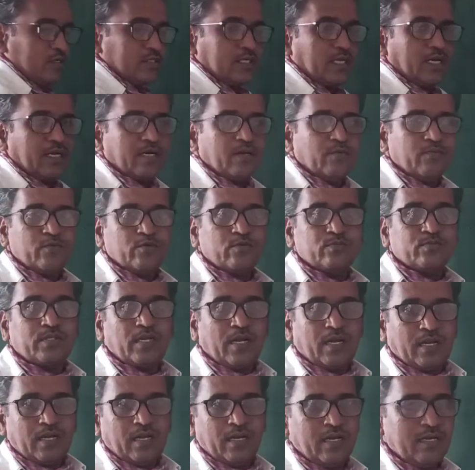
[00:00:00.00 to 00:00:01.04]
circumference of
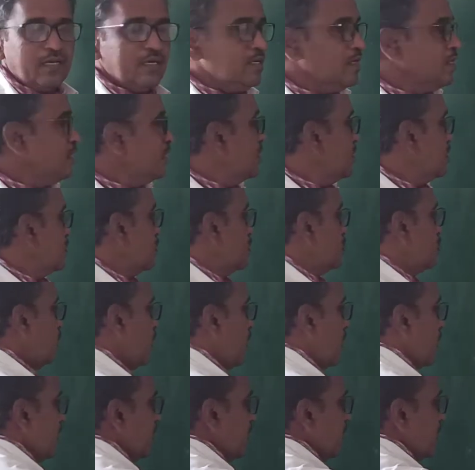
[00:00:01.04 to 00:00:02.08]
circle
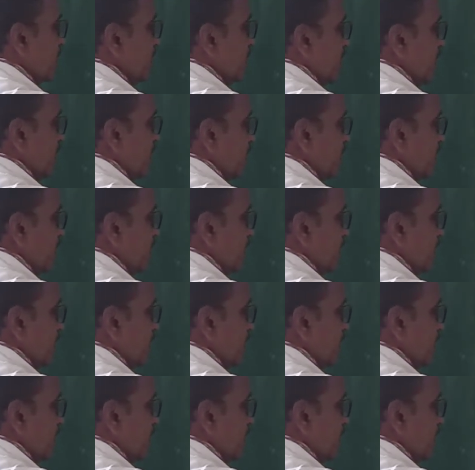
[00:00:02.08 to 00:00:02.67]
joining AB.